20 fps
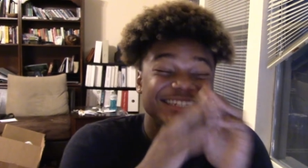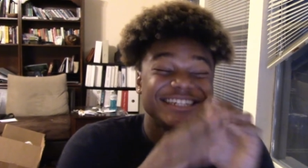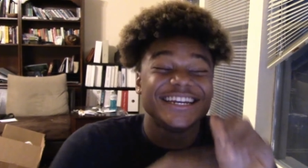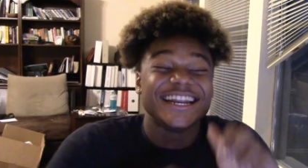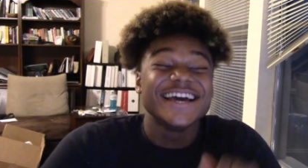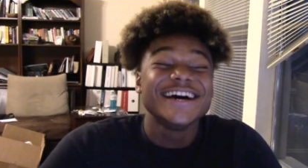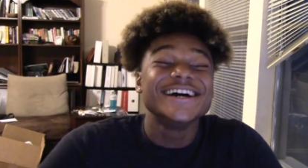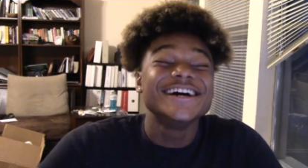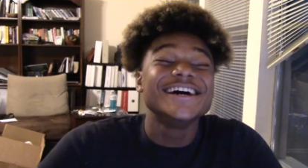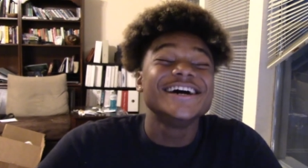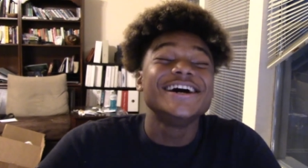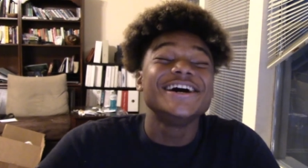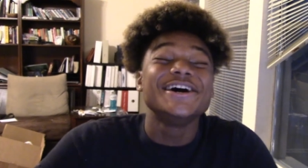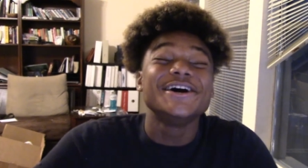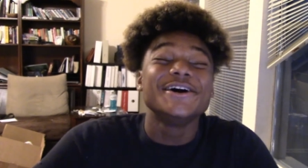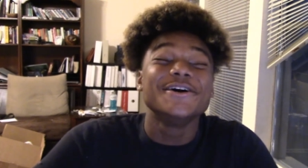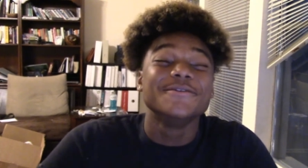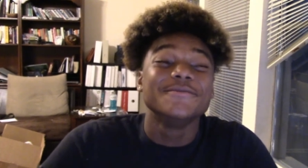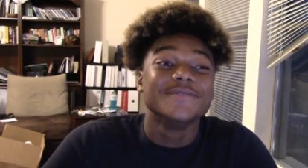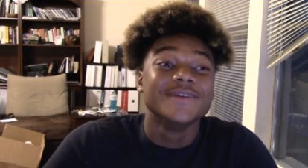
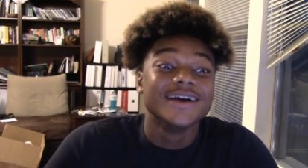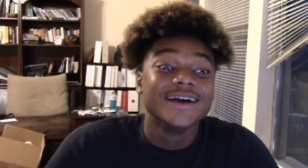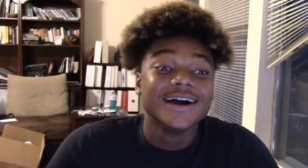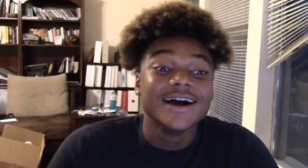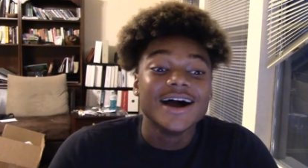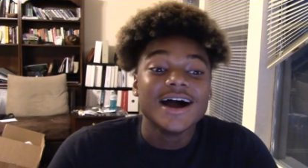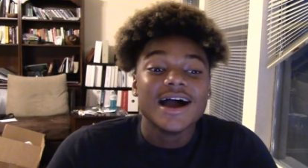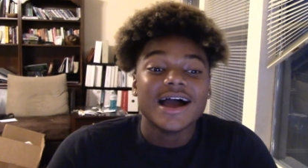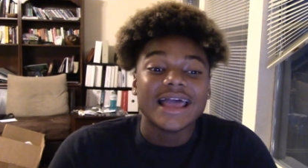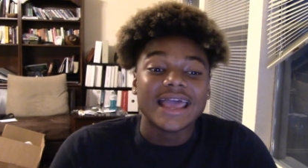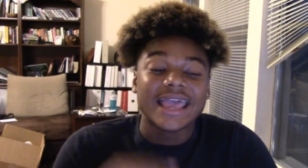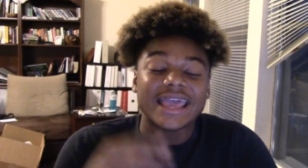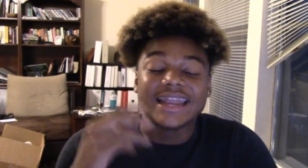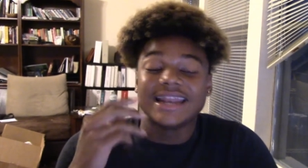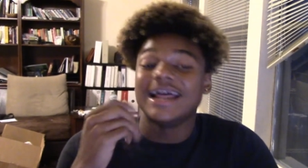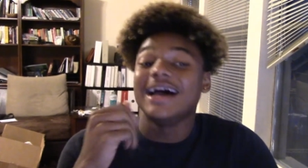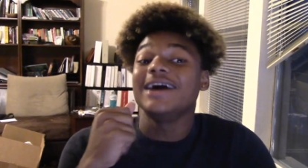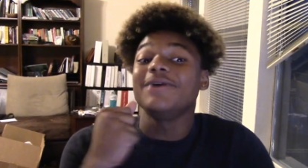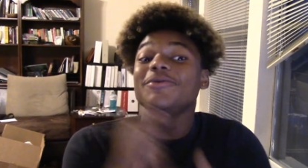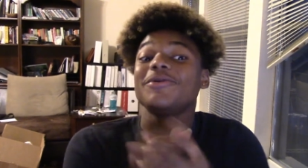Damn.
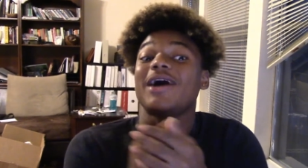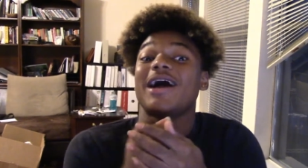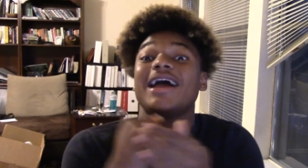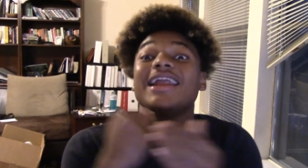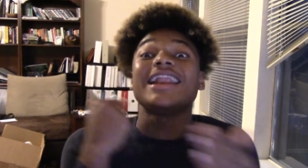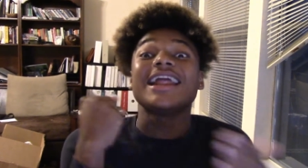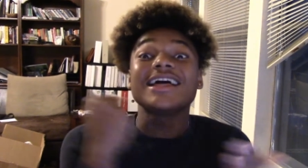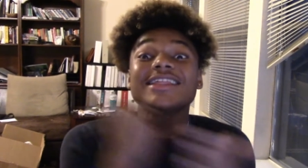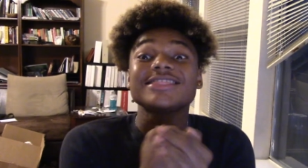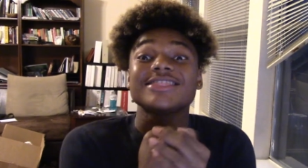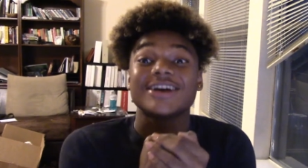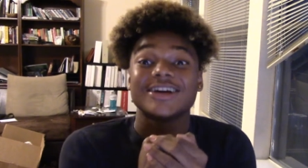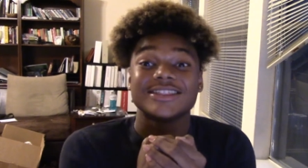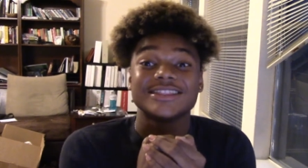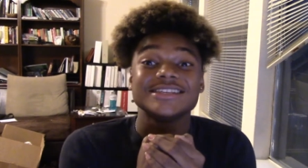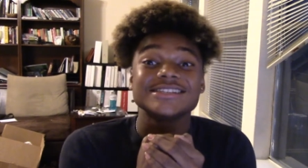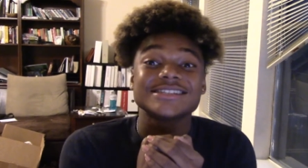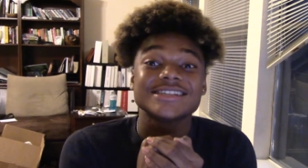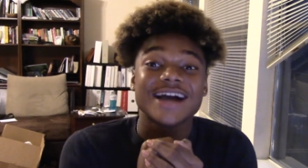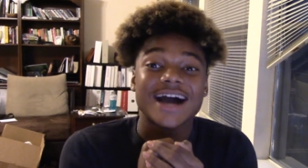And I, and I thought
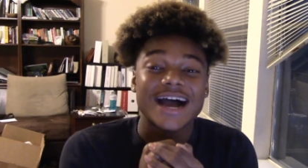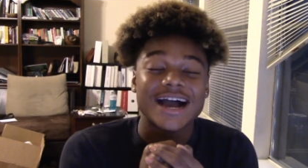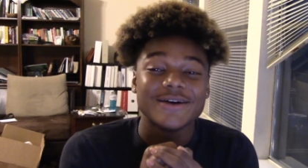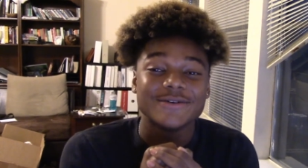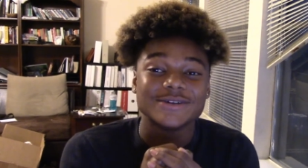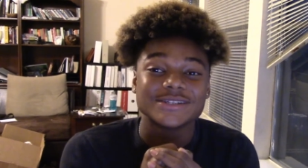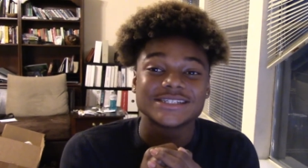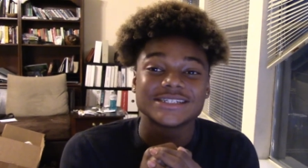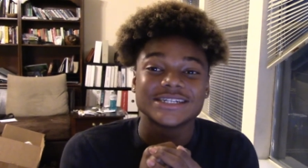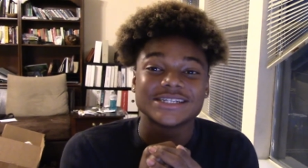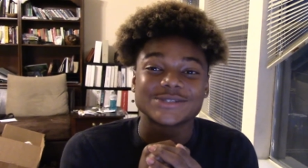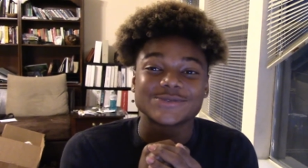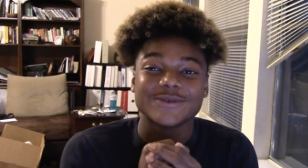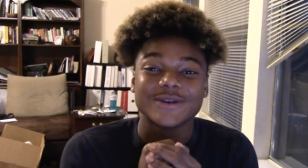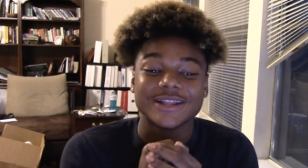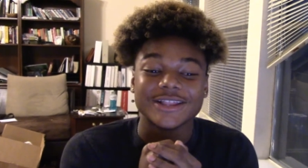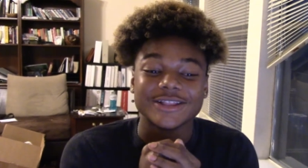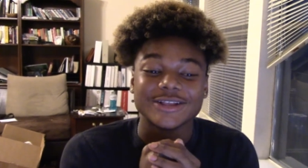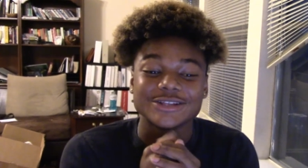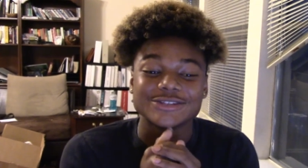this guy was just
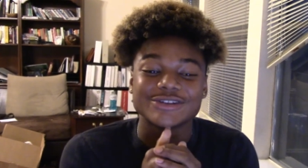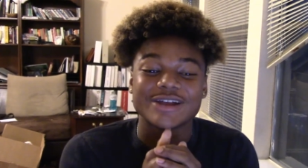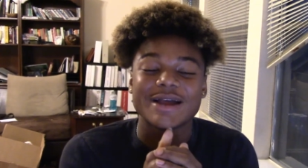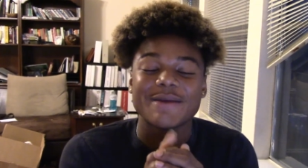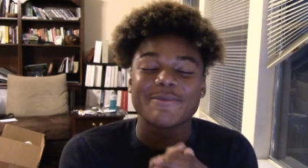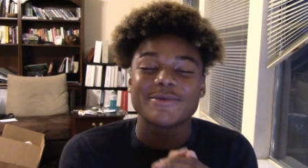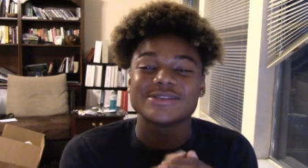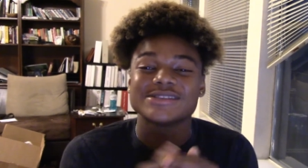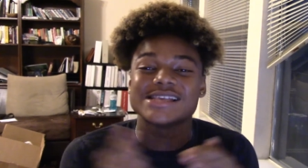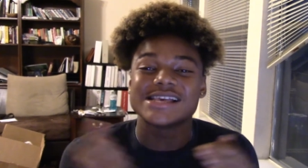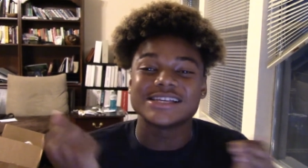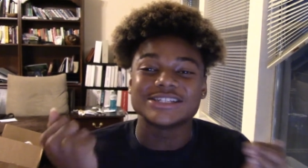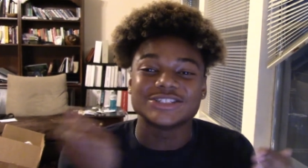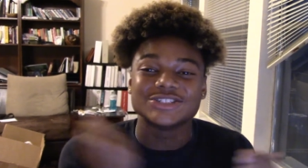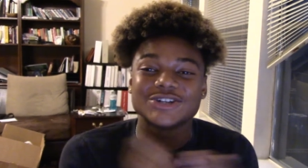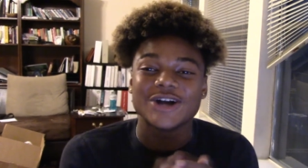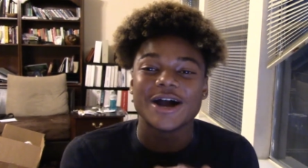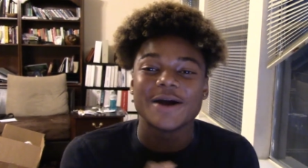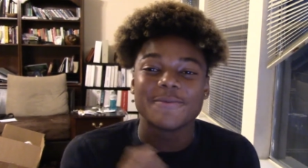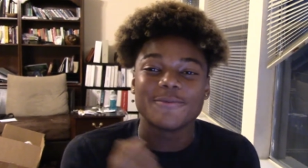one of those rappers that
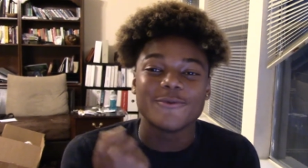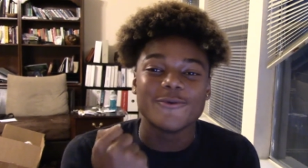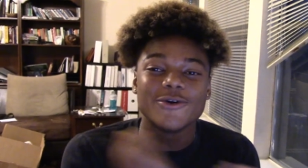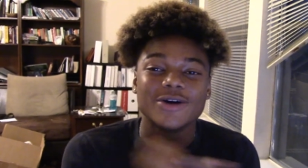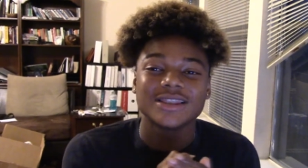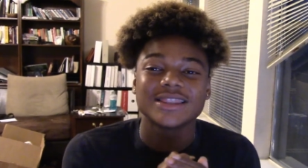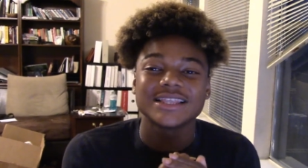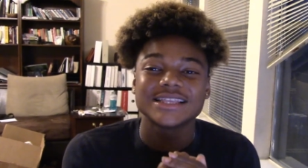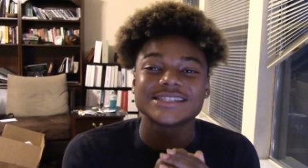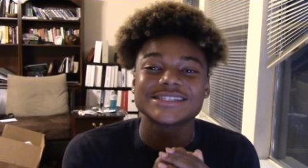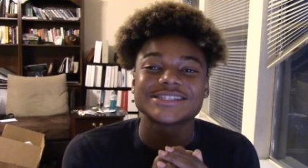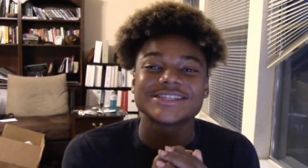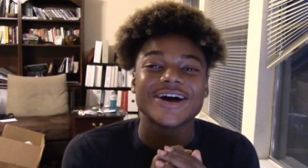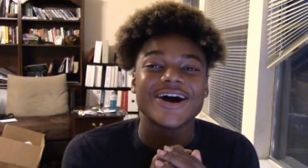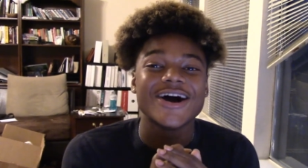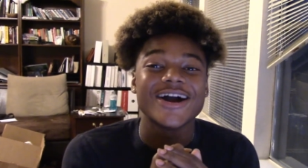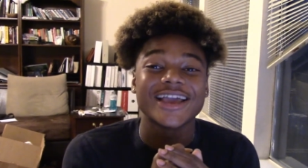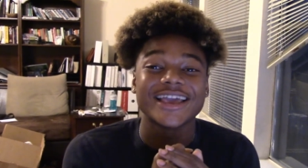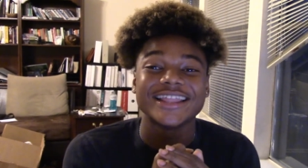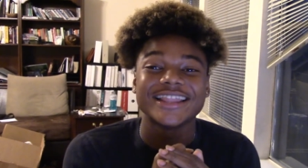drop one lit
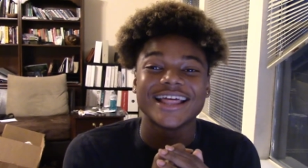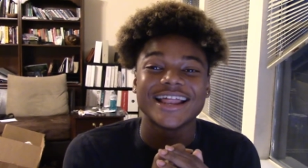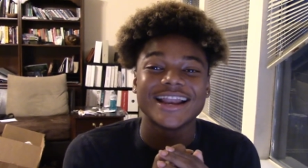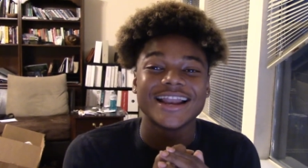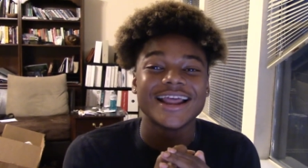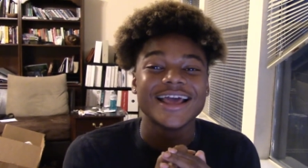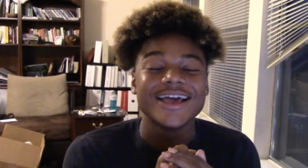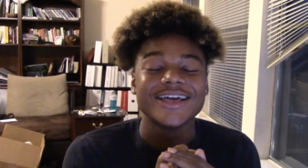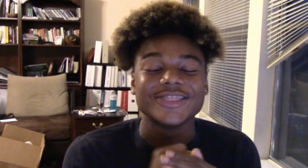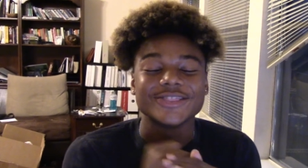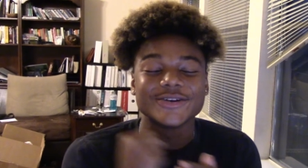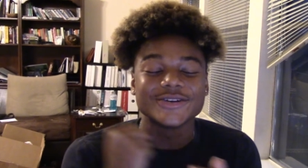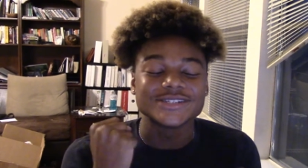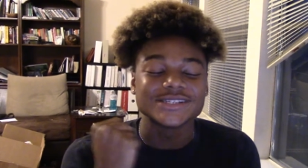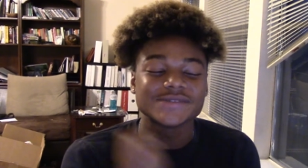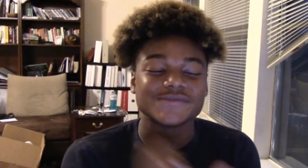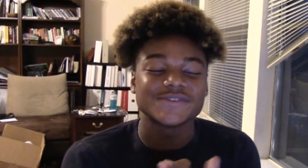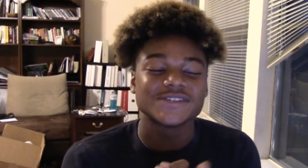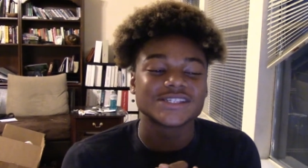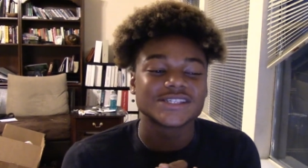song and then the
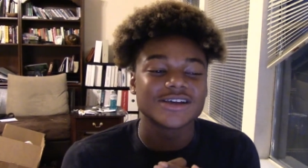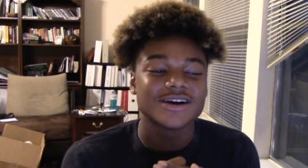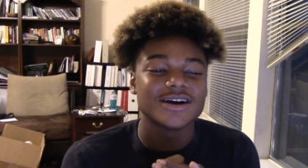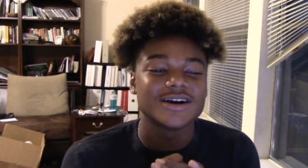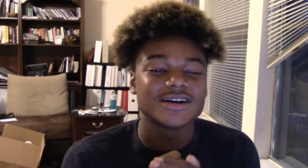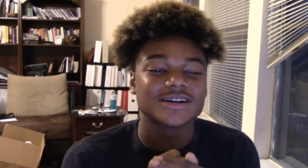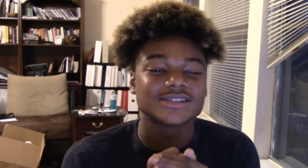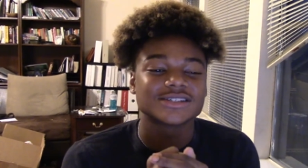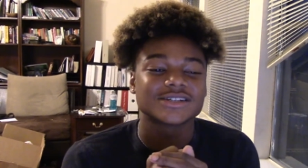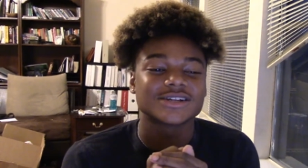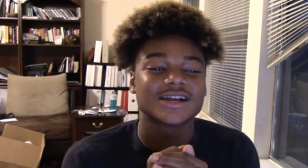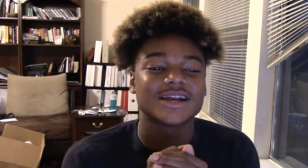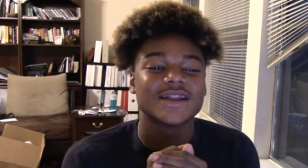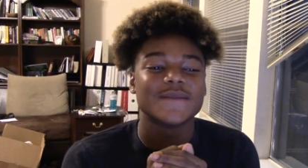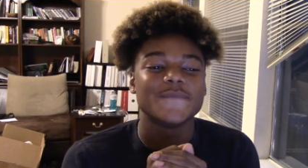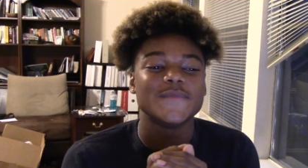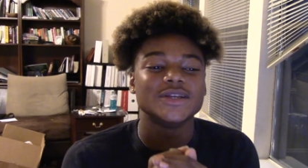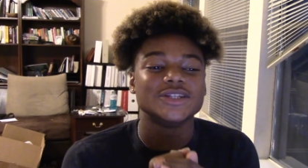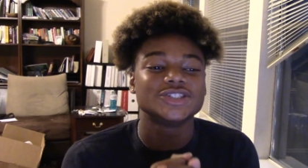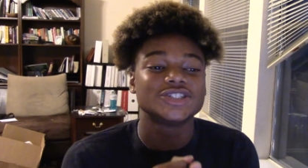rest of his songs are
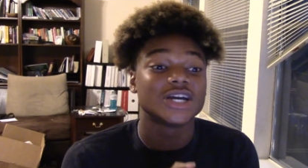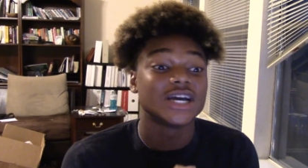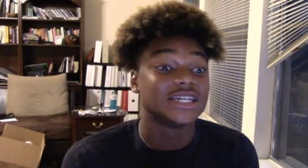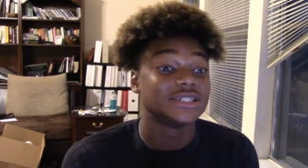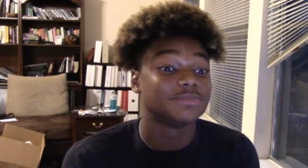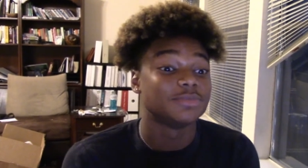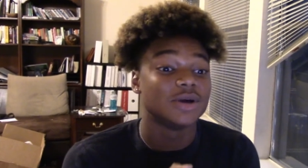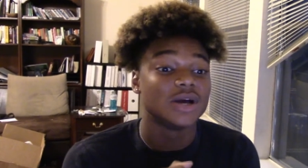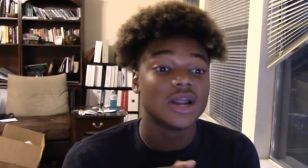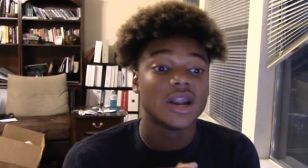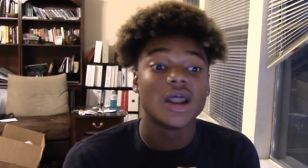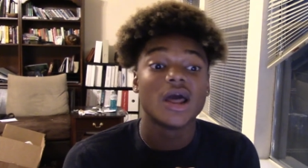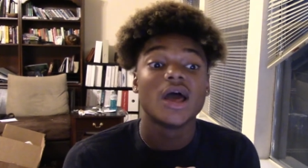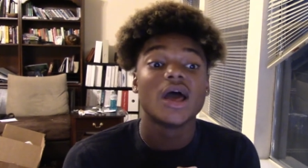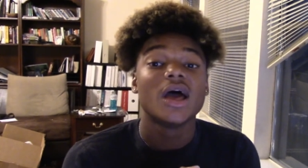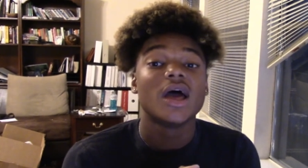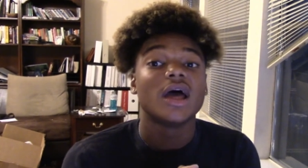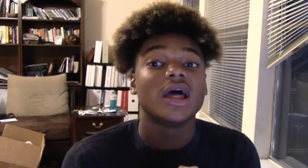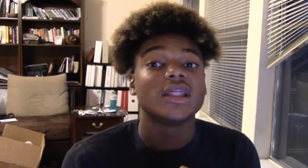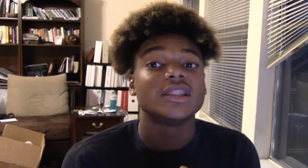gonna be trash, but
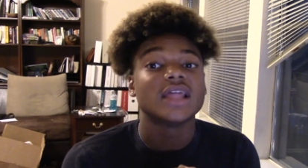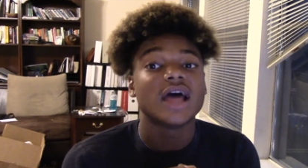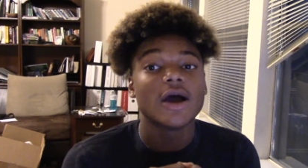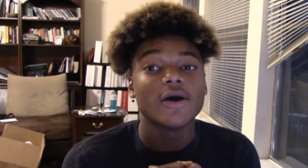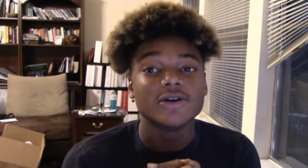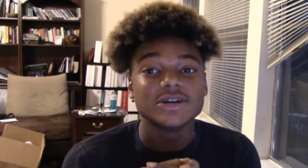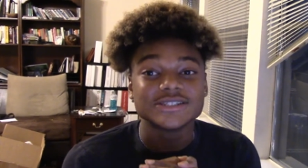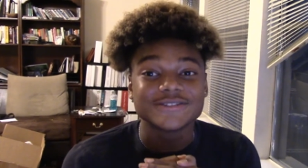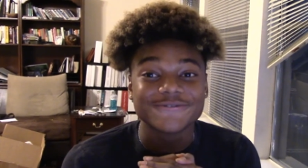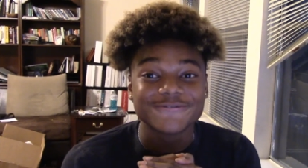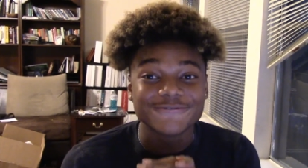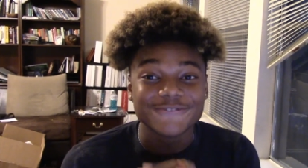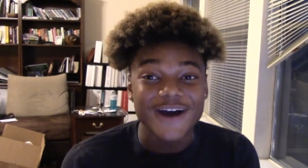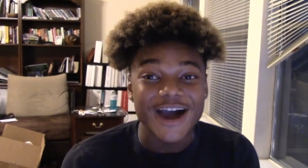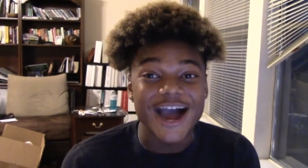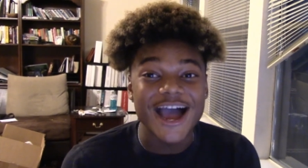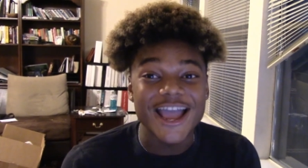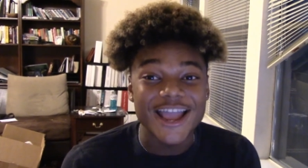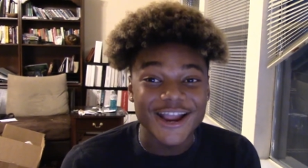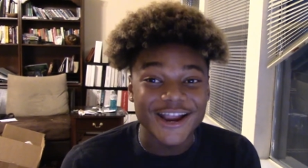that was
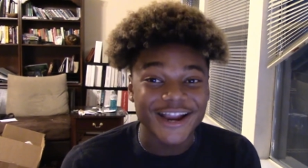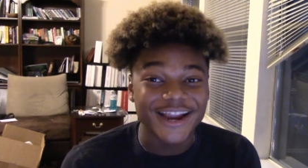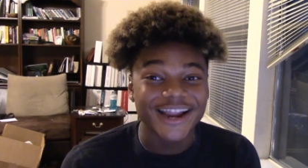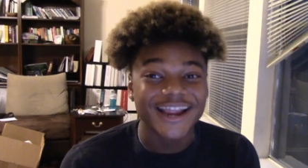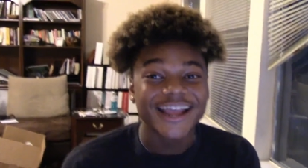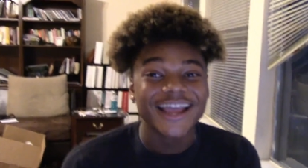fire.